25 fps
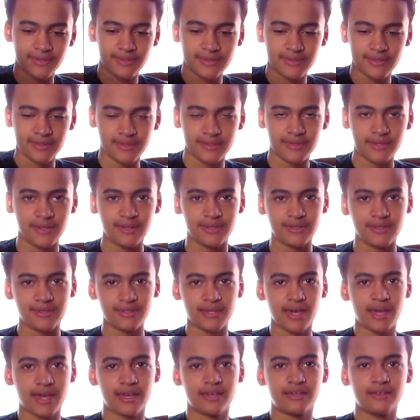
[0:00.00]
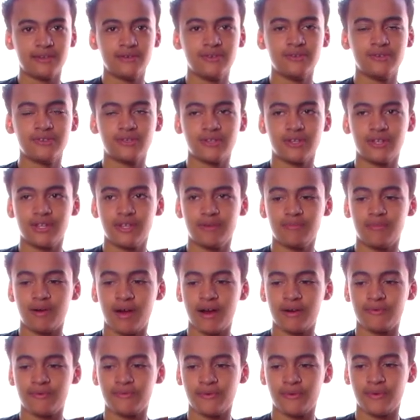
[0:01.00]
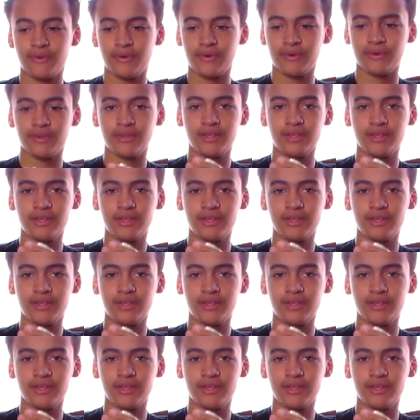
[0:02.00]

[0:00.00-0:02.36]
since, like, usually Marvel,